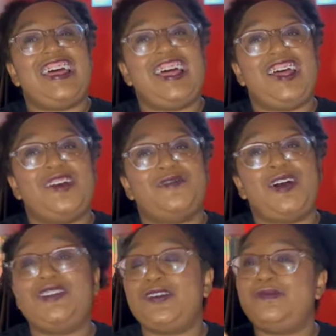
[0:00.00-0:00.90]

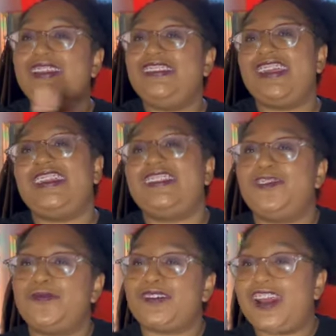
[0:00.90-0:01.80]
Also, please like and
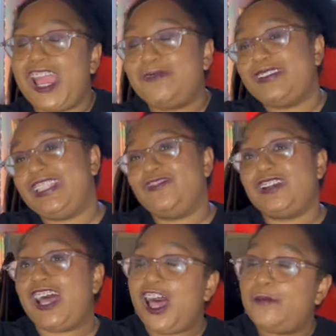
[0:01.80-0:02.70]
subscribe and leave
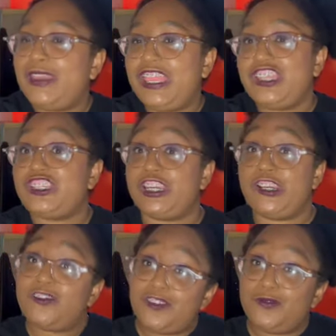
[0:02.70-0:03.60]
a comment.
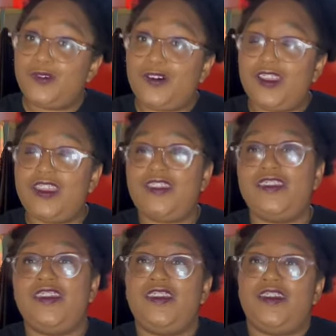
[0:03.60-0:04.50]
Share if you want.
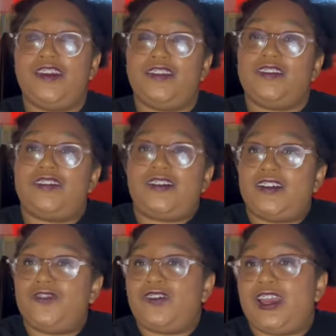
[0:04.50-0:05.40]

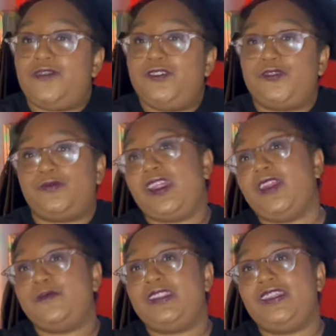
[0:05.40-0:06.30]
Sorry if I was
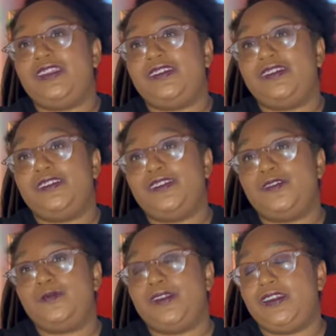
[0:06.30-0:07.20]
rambling,
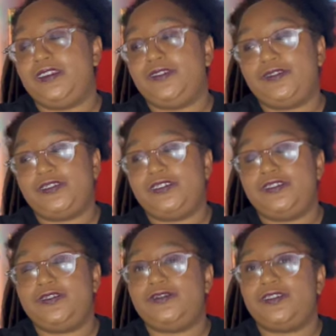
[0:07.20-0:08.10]
but I usually
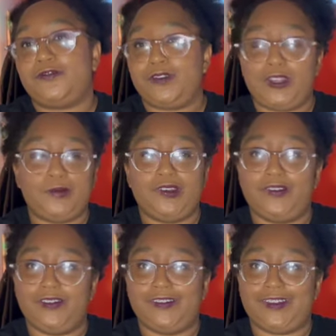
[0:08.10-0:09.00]
do tend to ramble
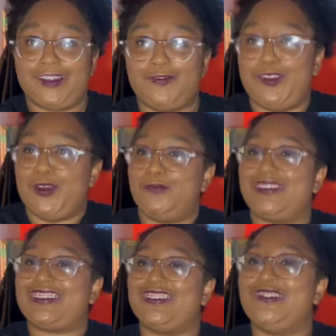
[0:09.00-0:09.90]
on these kind of
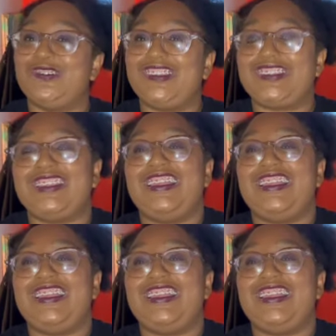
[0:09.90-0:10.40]
episodes.